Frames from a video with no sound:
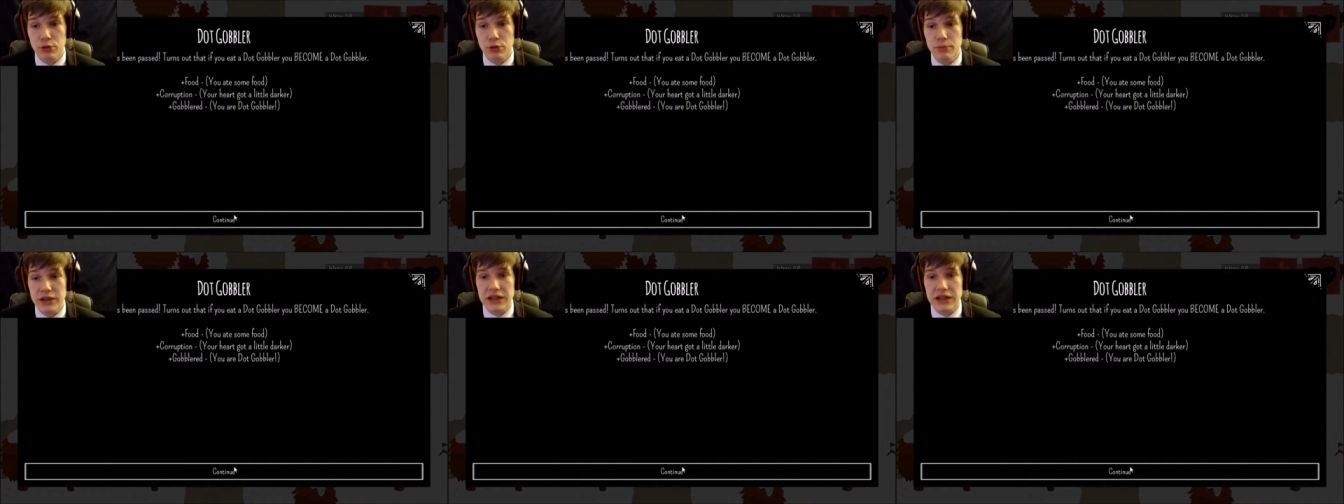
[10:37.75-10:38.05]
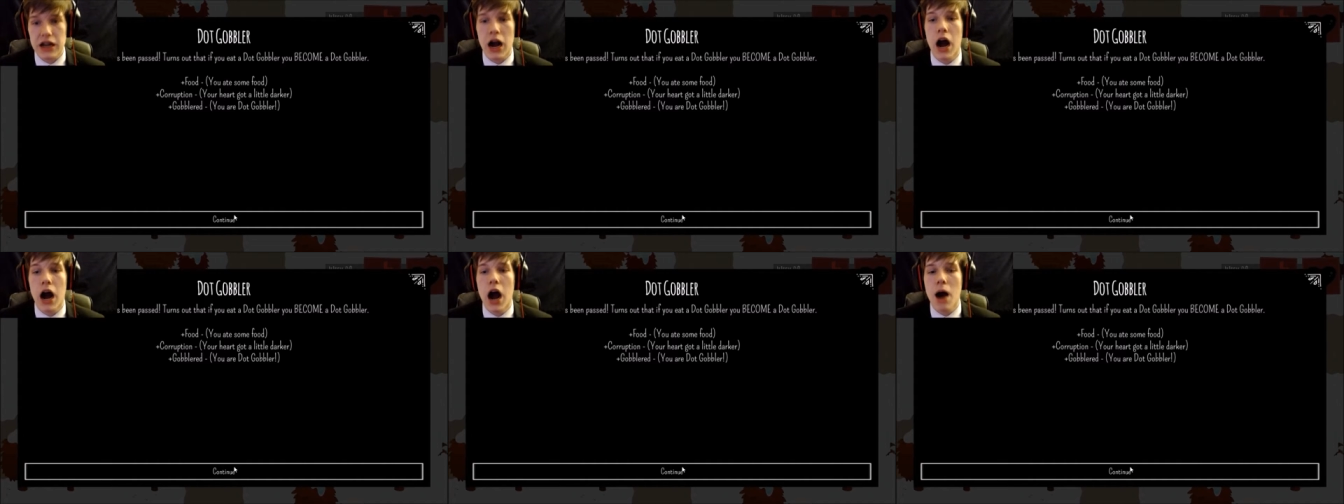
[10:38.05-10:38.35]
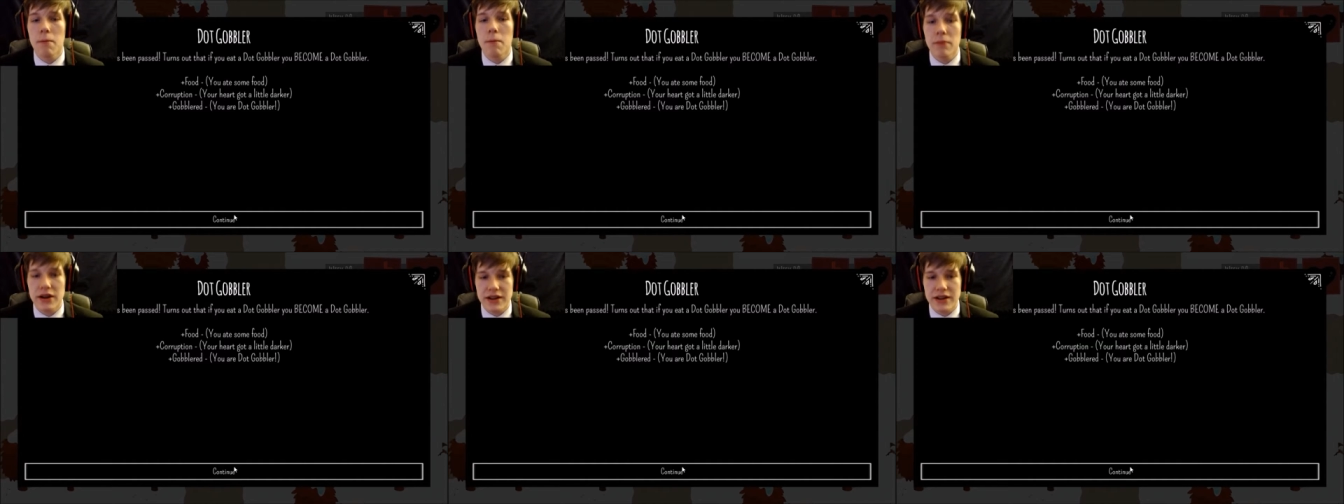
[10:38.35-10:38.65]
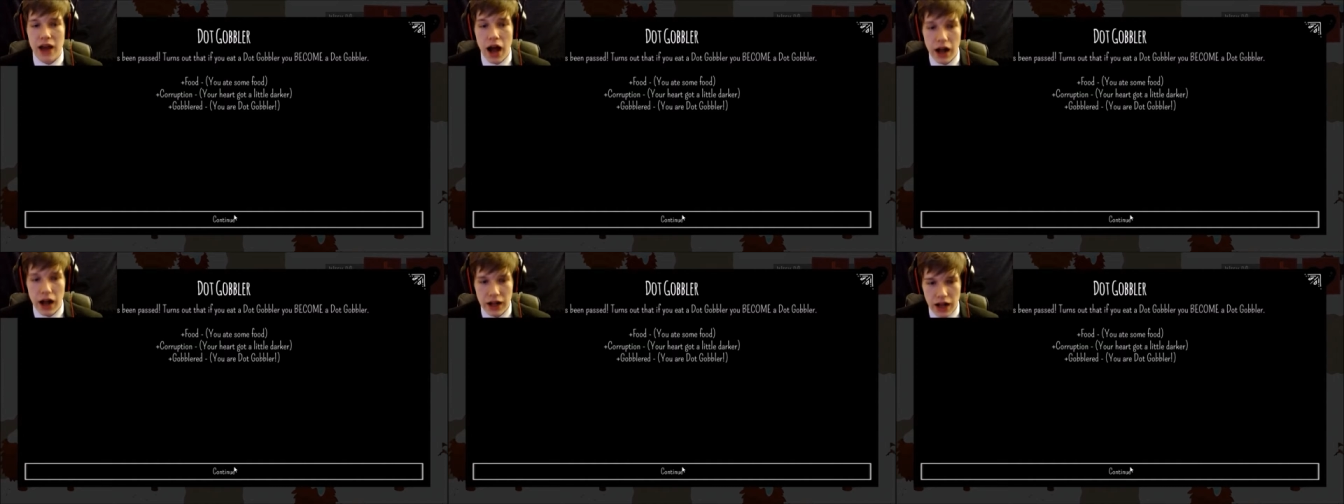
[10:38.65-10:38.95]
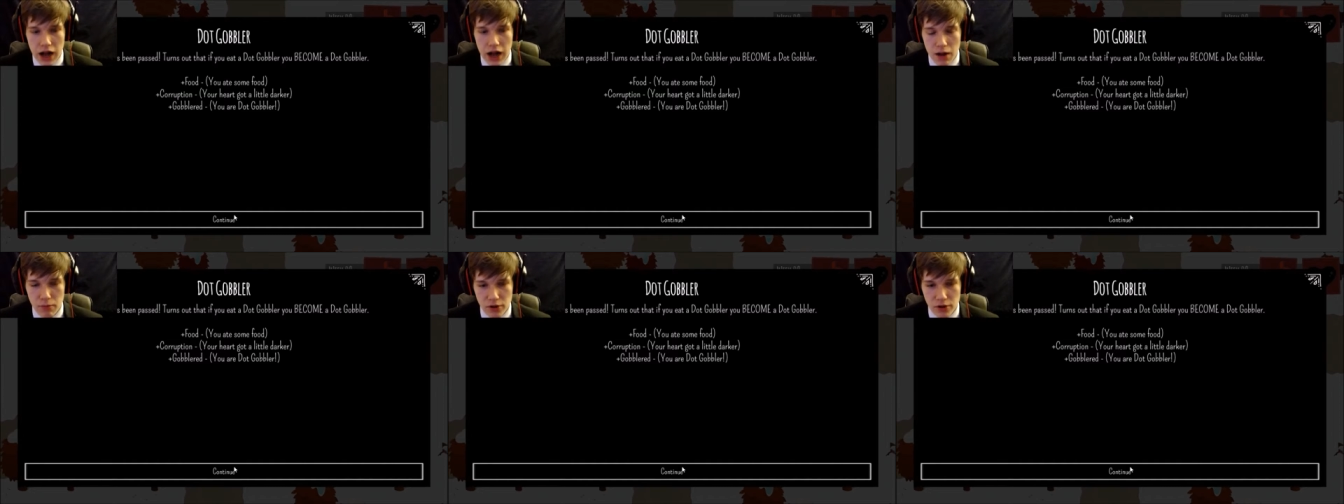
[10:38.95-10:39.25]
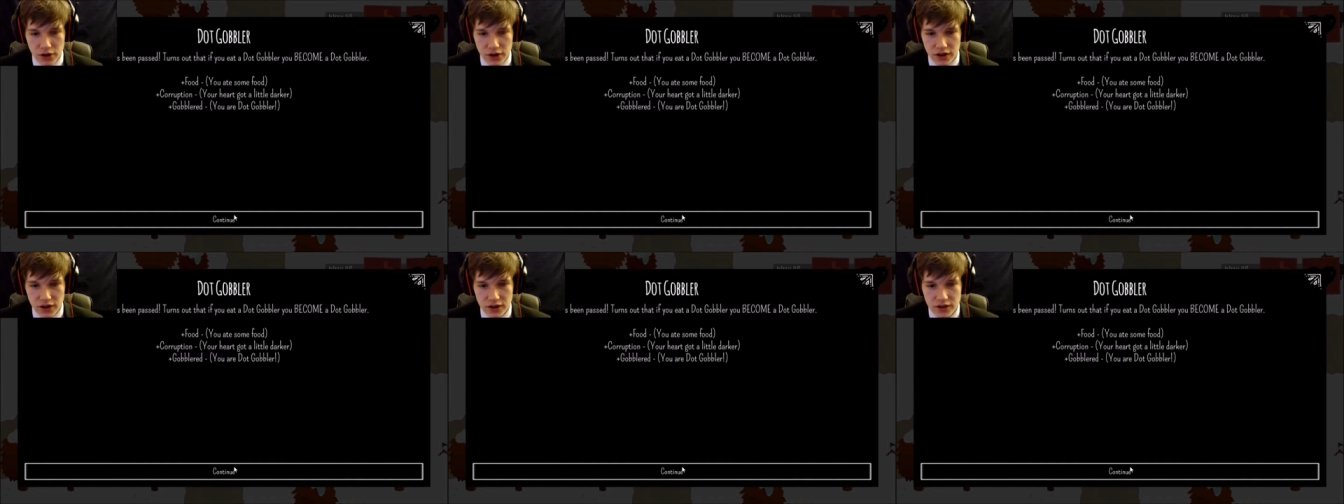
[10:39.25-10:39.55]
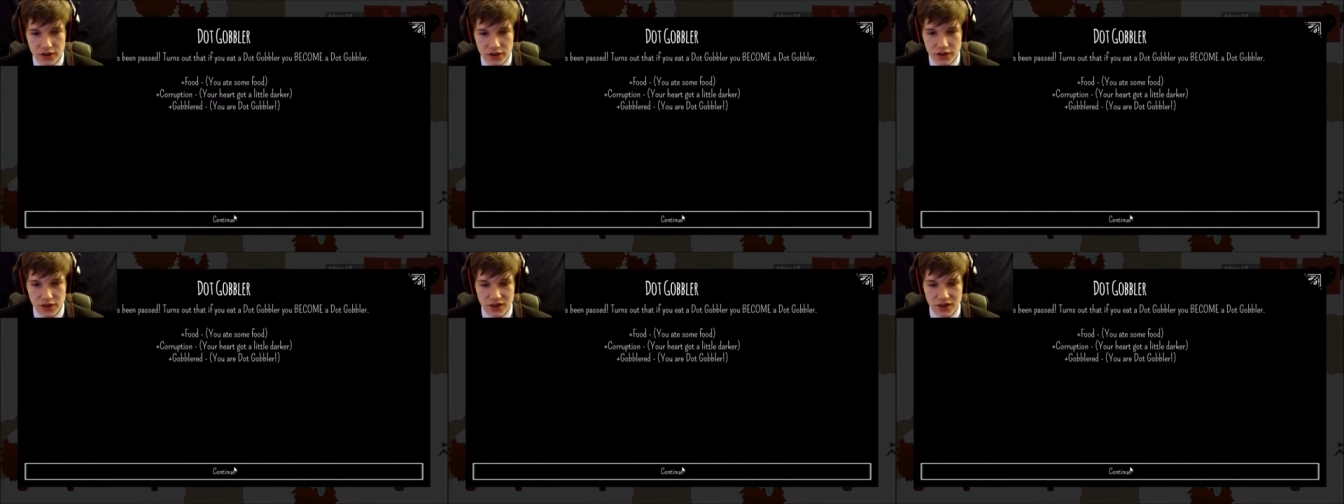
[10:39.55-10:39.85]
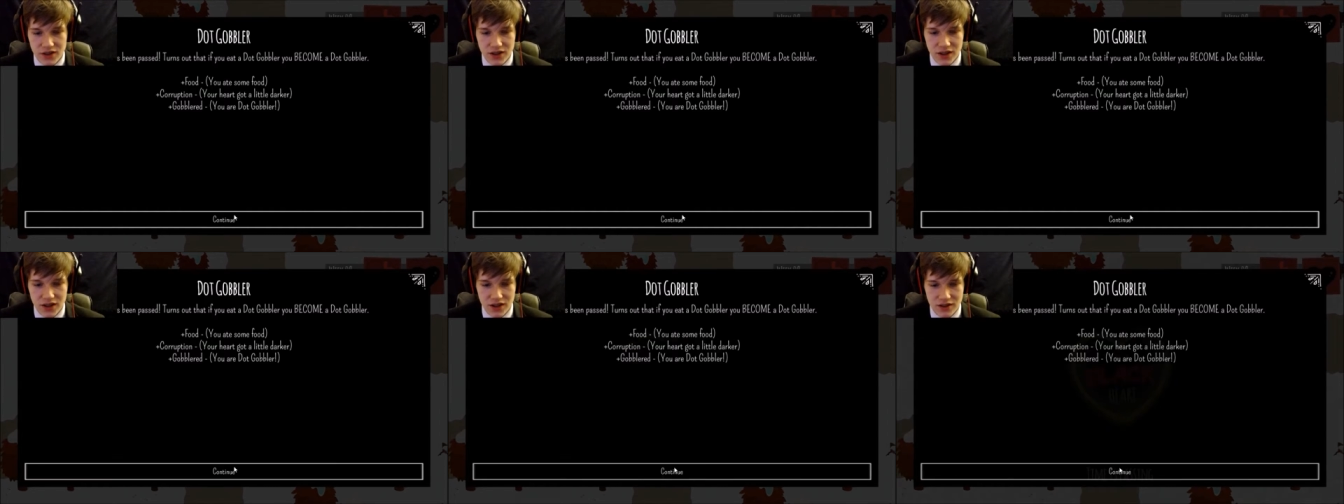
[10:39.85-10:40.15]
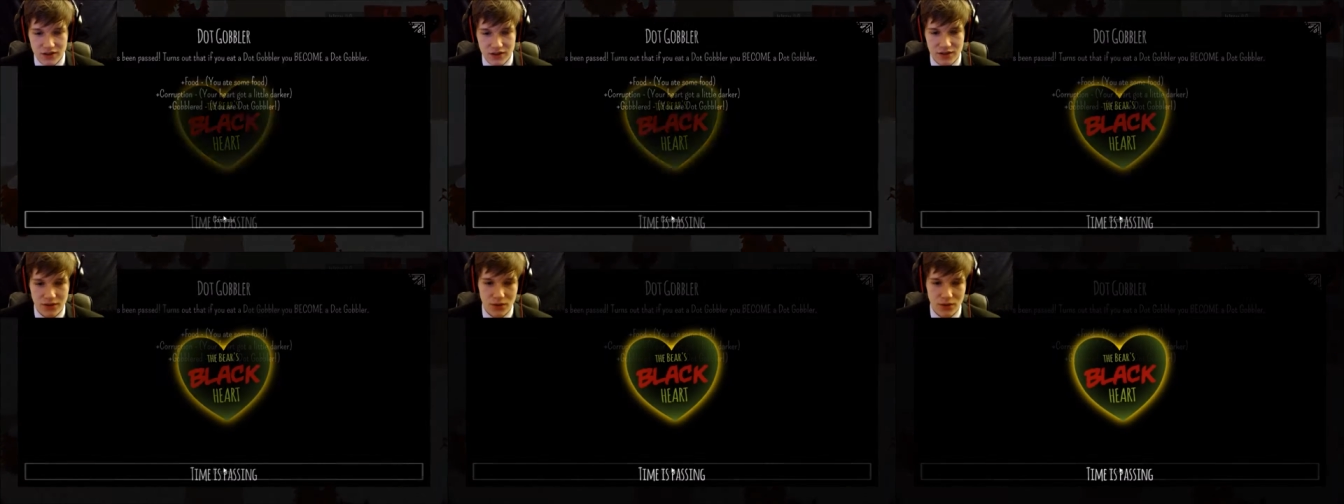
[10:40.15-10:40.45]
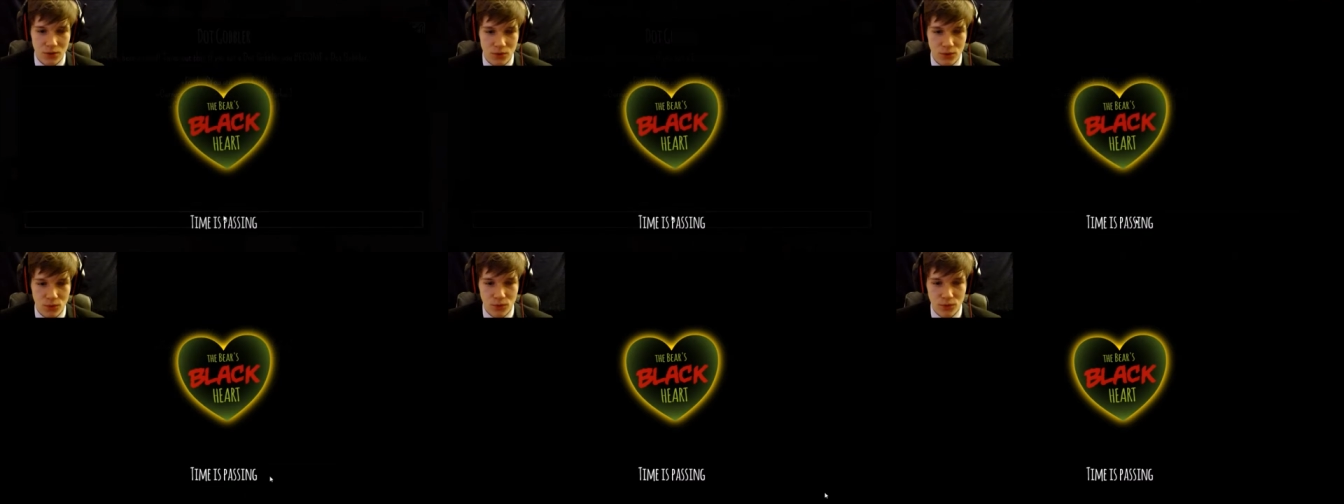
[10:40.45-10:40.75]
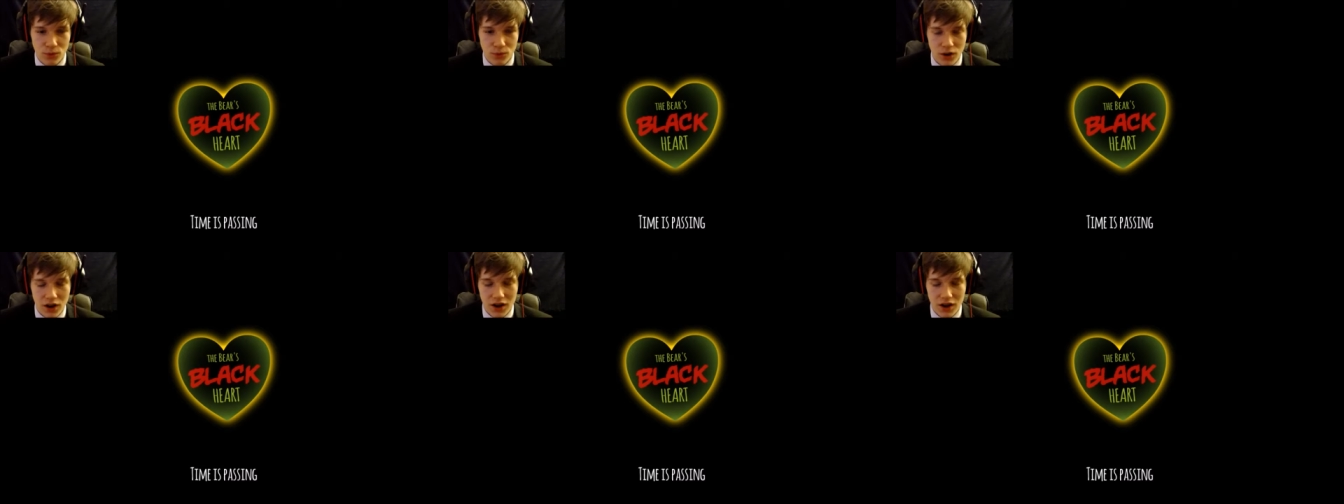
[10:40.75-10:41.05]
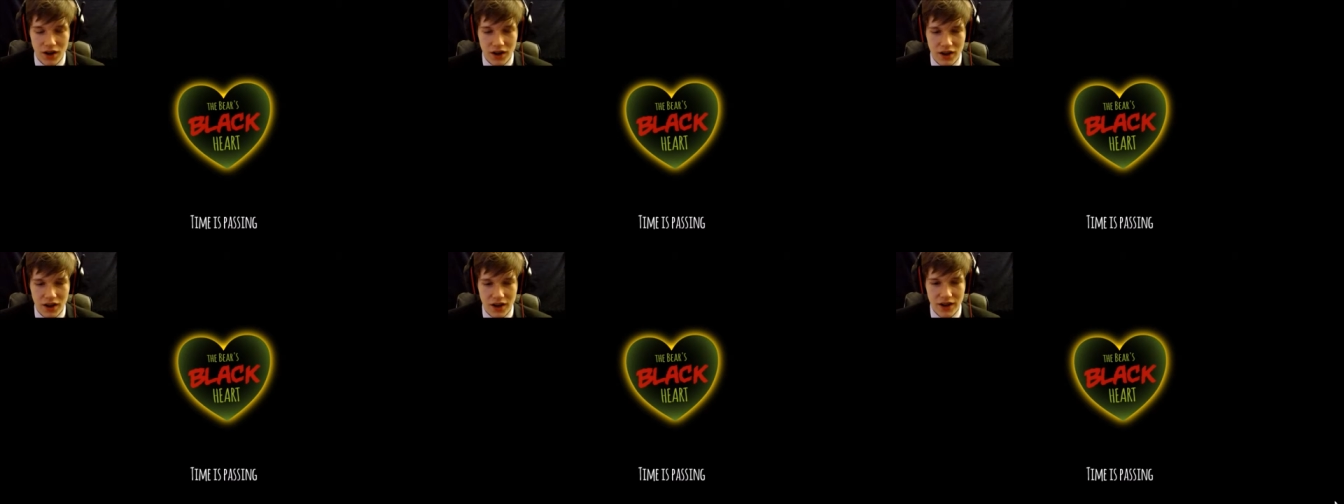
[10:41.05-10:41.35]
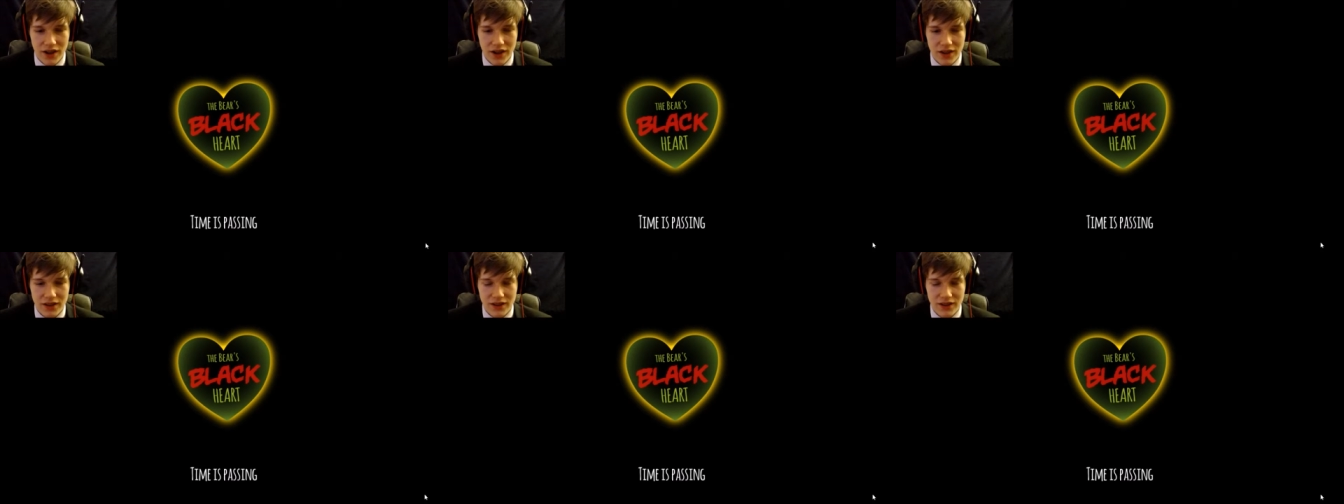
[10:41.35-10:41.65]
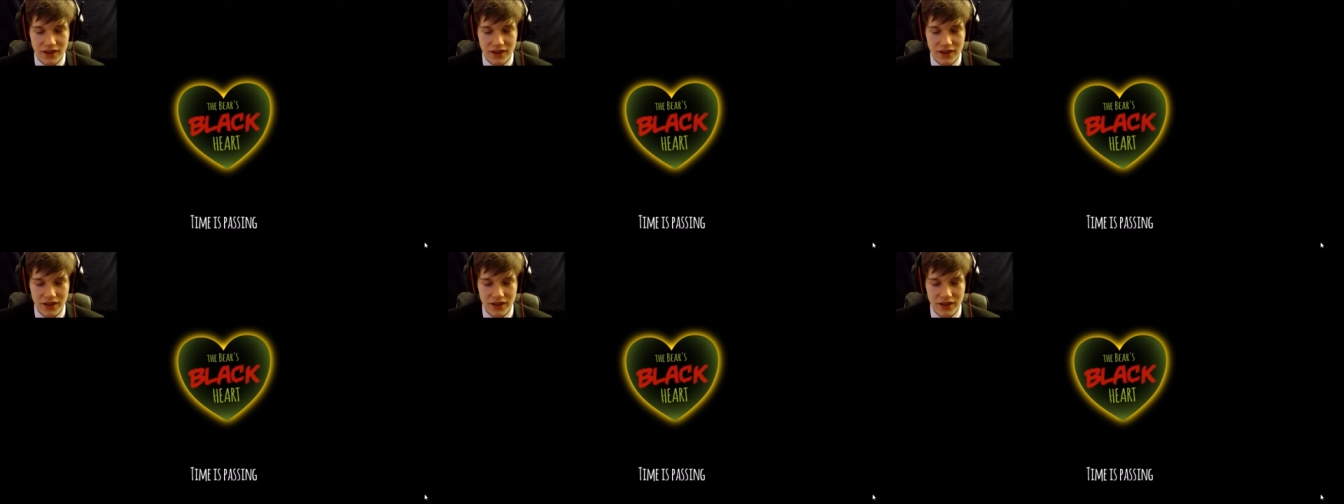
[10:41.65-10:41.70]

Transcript: you become a dot gobbler. What